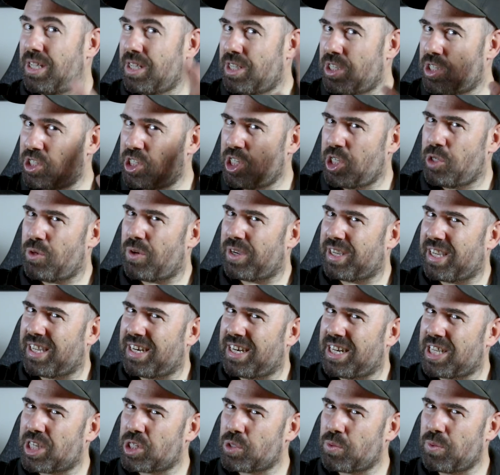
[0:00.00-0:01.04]
See you again
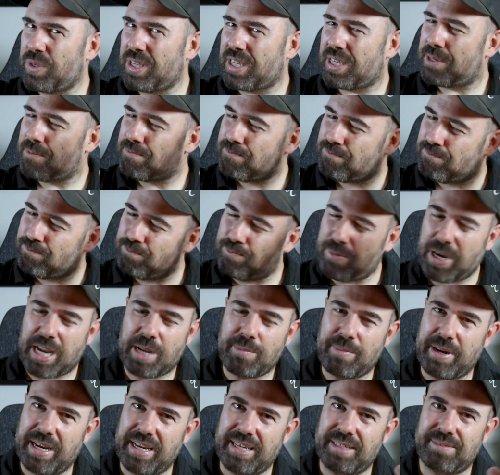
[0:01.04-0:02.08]
next week. Bye
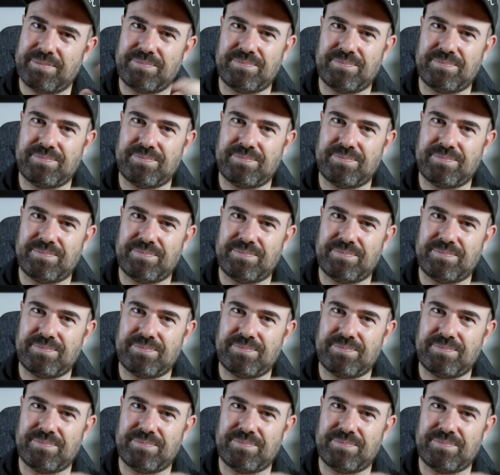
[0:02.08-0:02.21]
bye.